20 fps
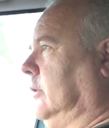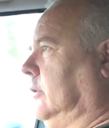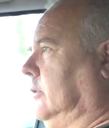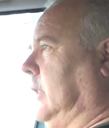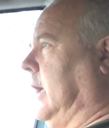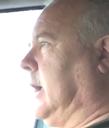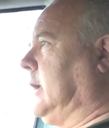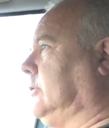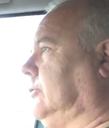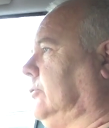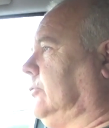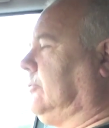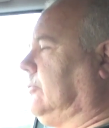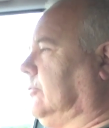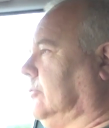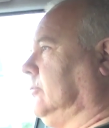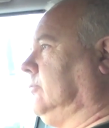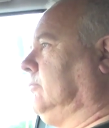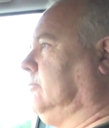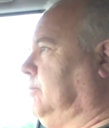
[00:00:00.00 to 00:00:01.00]

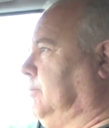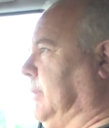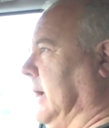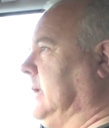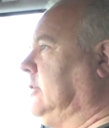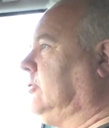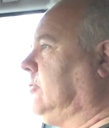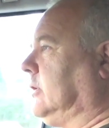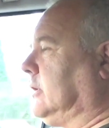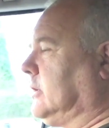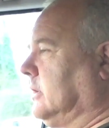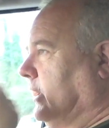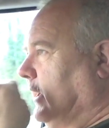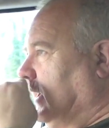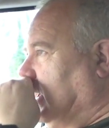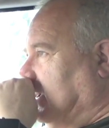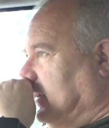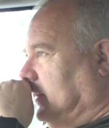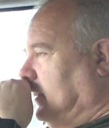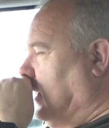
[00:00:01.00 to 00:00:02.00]
That's
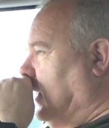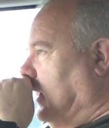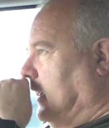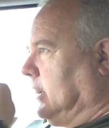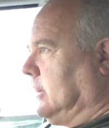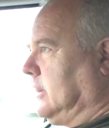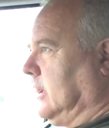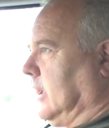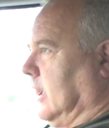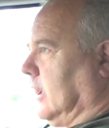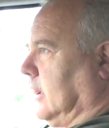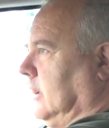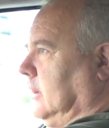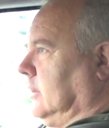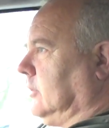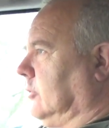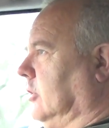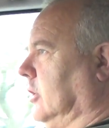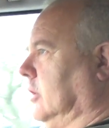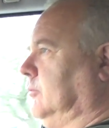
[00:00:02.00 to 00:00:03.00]
basically the idea.
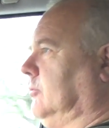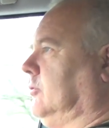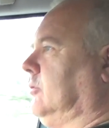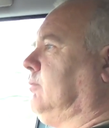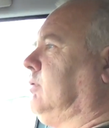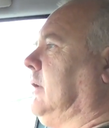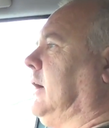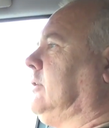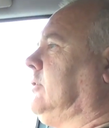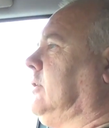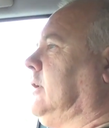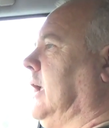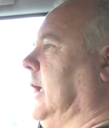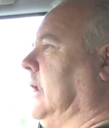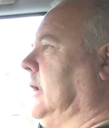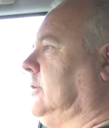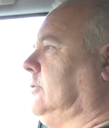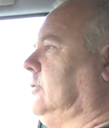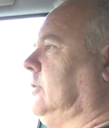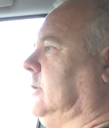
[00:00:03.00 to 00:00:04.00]
In terms of
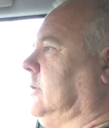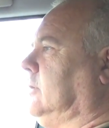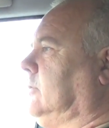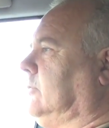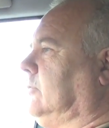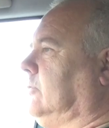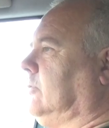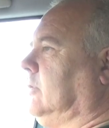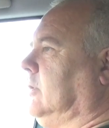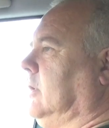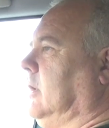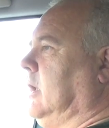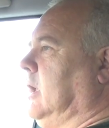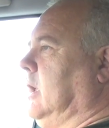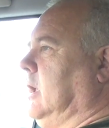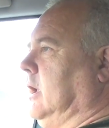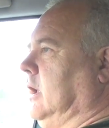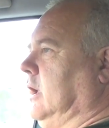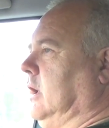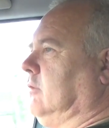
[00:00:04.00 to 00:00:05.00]
practicalities,
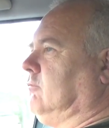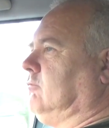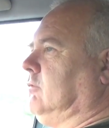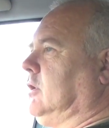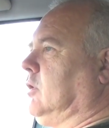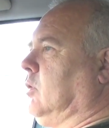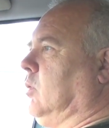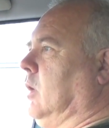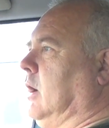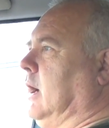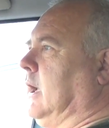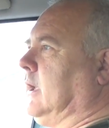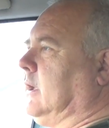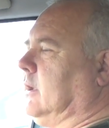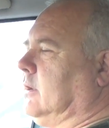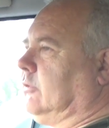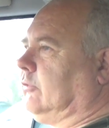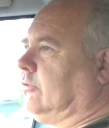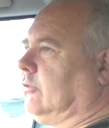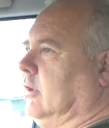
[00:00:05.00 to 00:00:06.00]
it
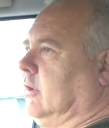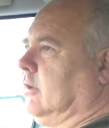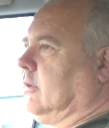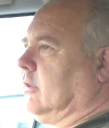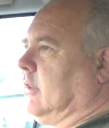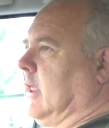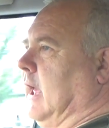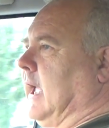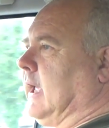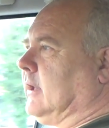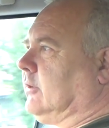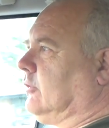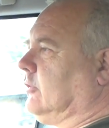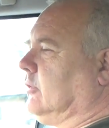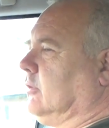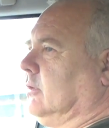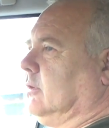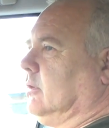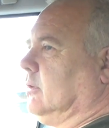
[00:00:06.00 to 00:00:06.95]
requires that